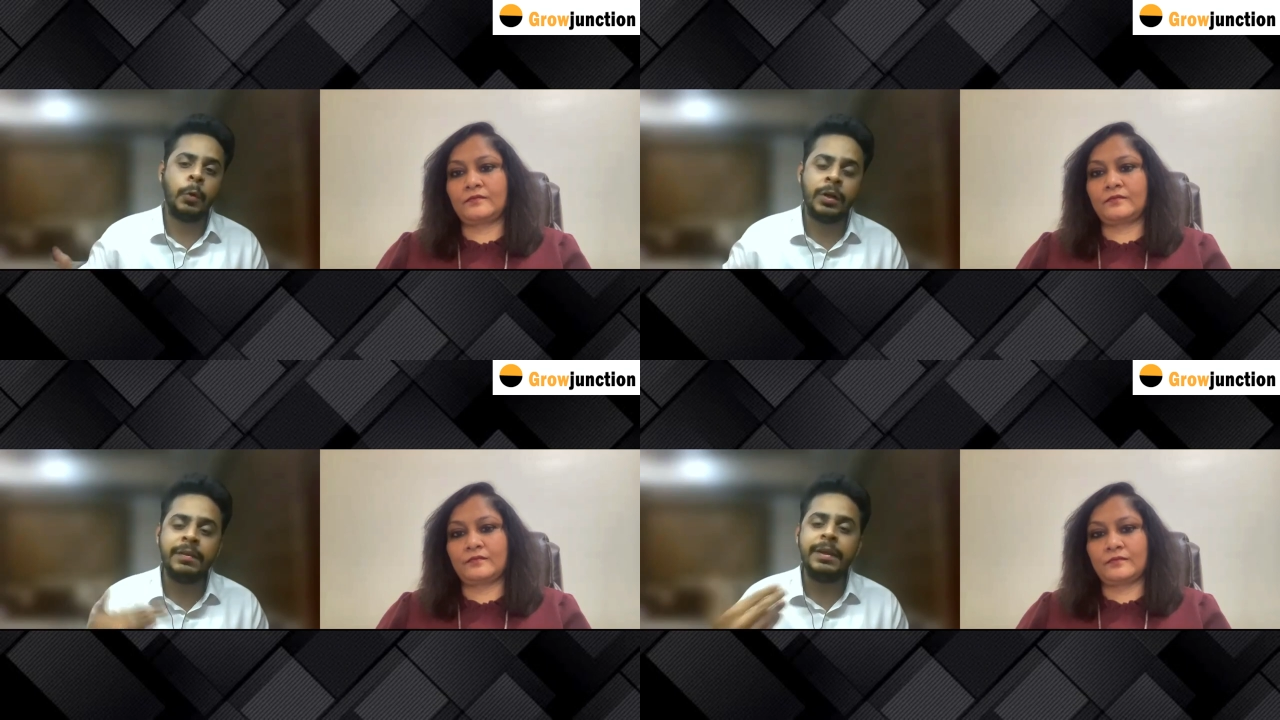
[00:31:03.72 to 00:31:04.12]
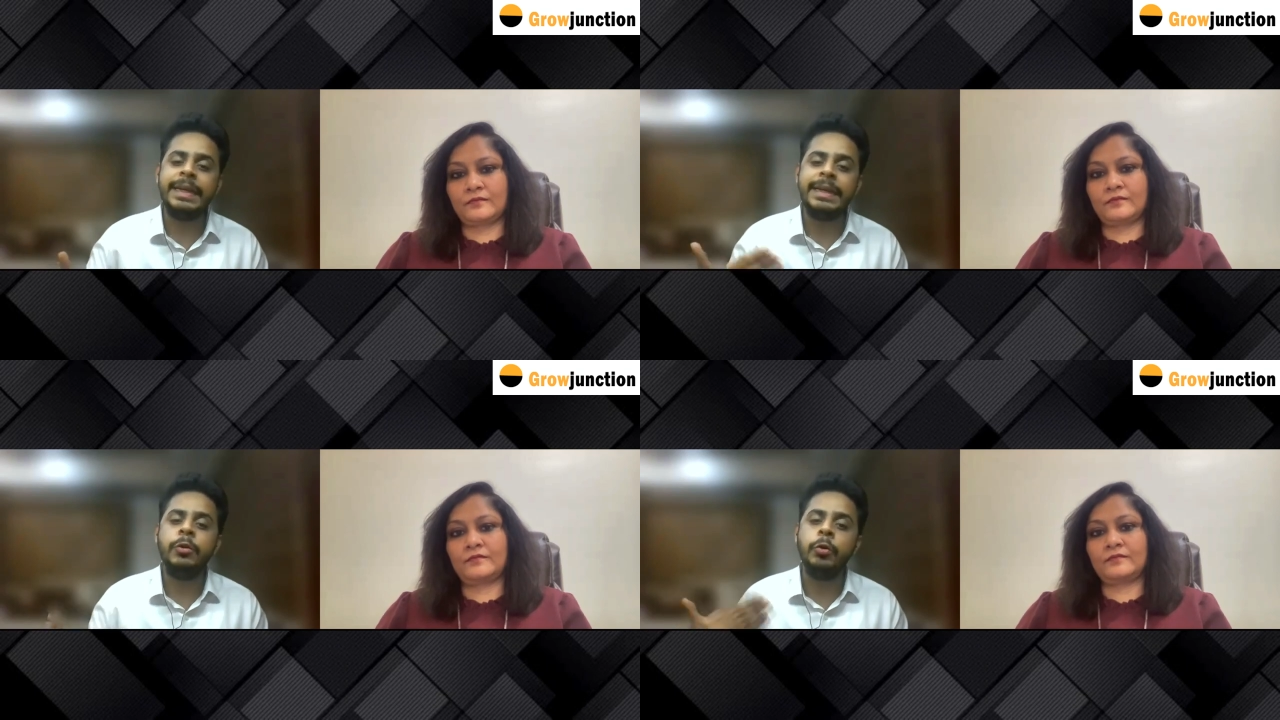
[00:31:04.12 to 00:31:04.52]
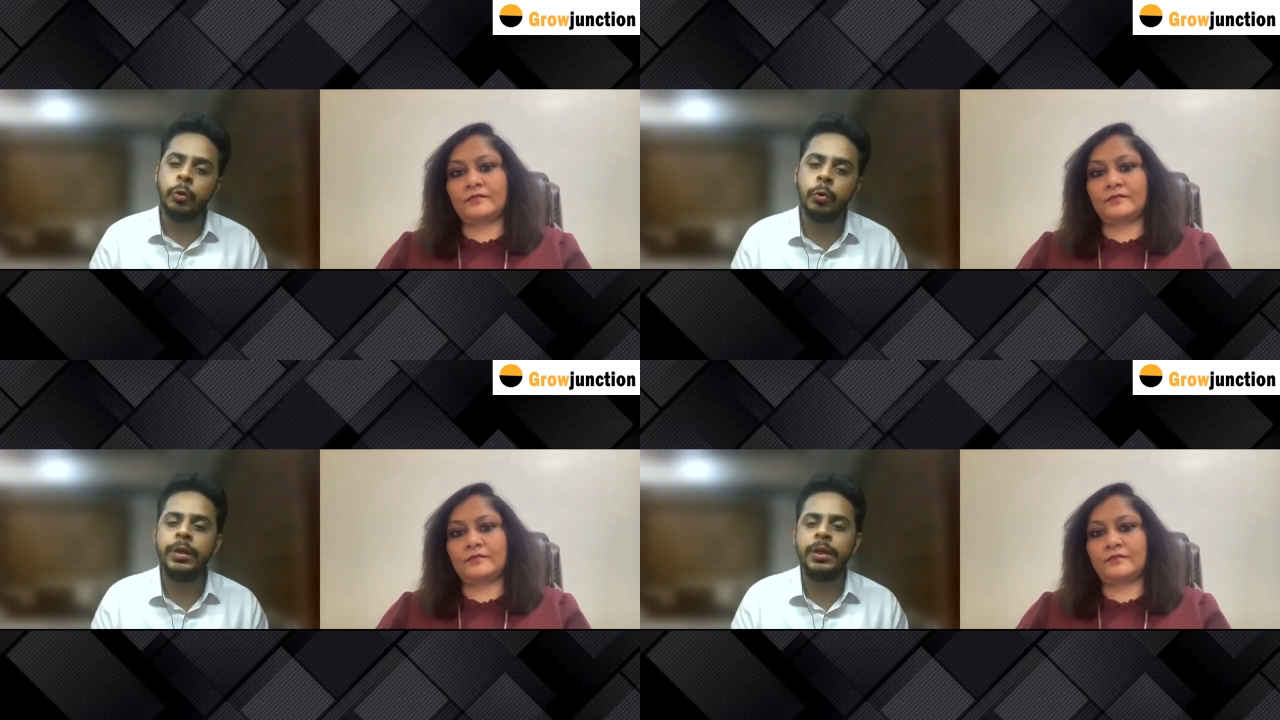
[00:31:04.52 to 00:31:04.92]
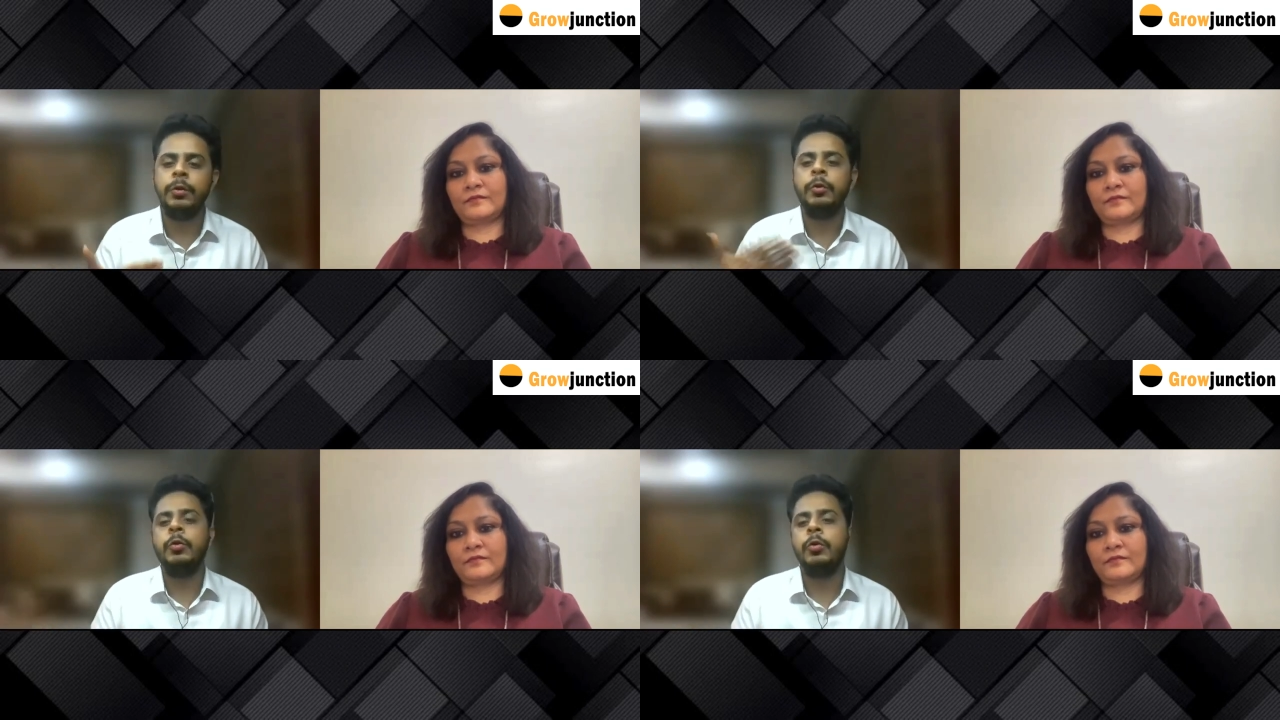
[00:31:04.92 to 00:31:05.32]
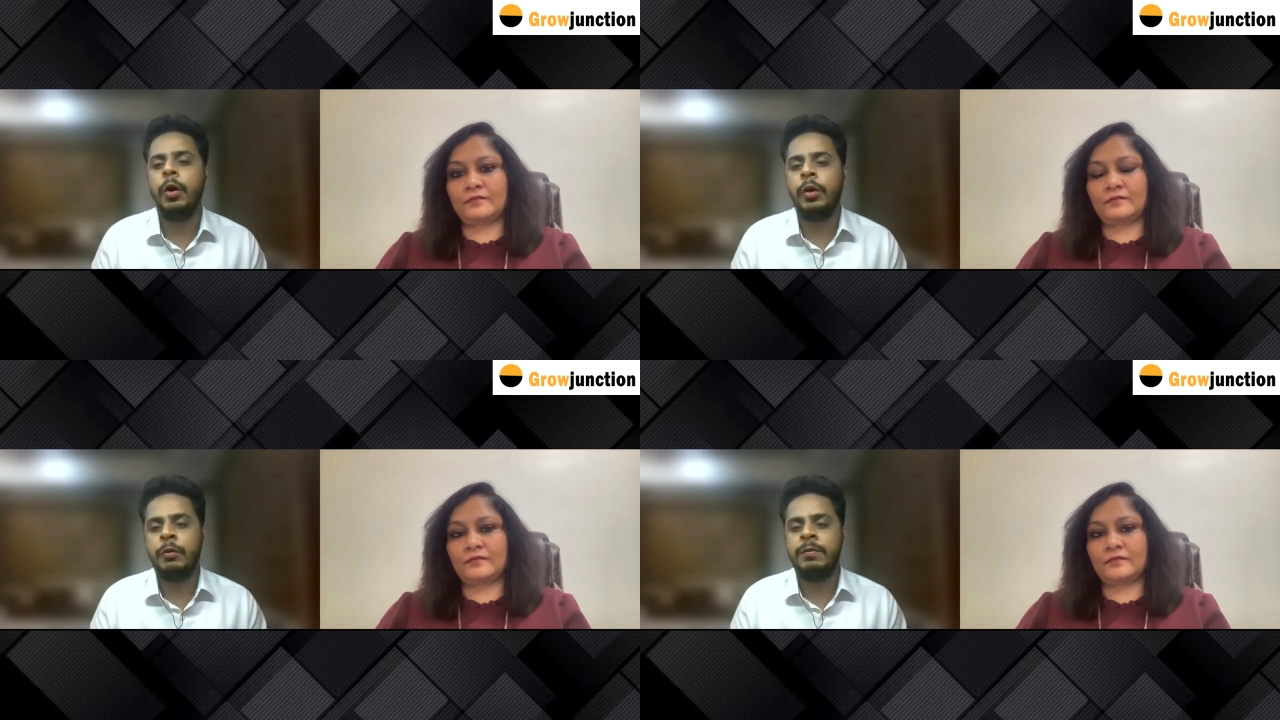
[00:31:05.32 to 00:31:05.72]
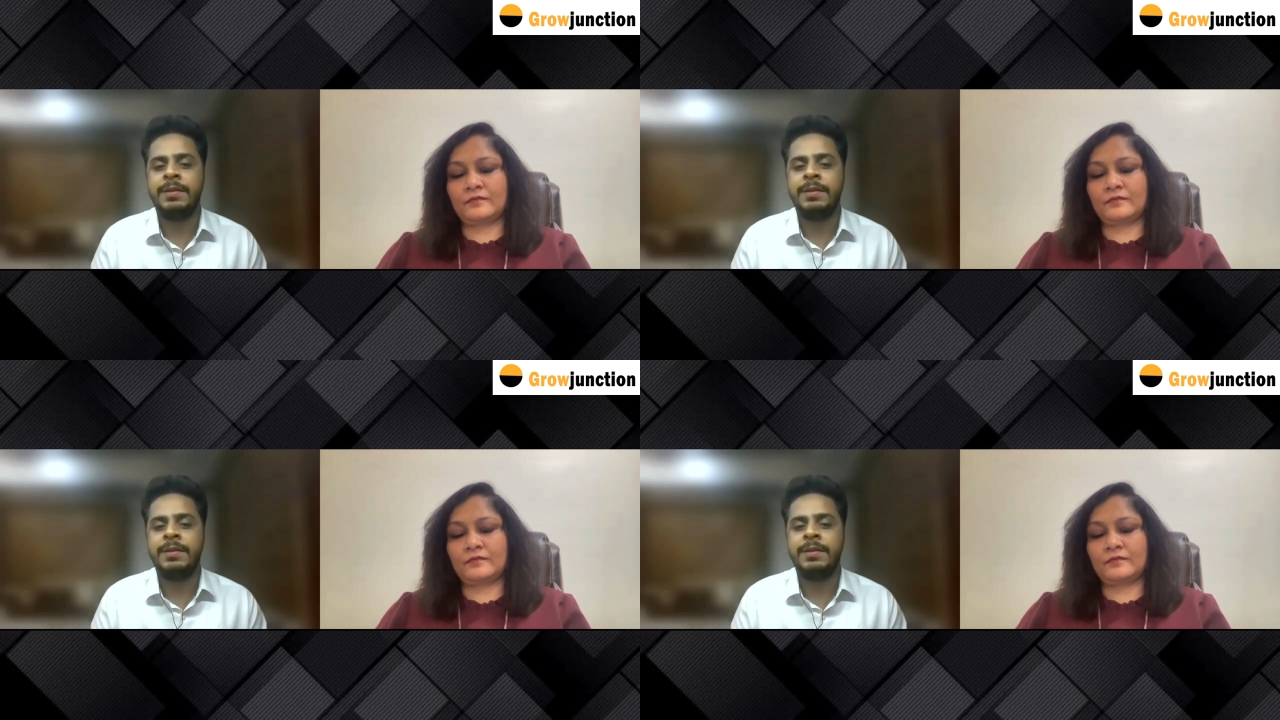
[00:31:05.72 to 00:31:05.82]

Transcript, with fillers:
Speaker 1: what does he need to do in order to go out of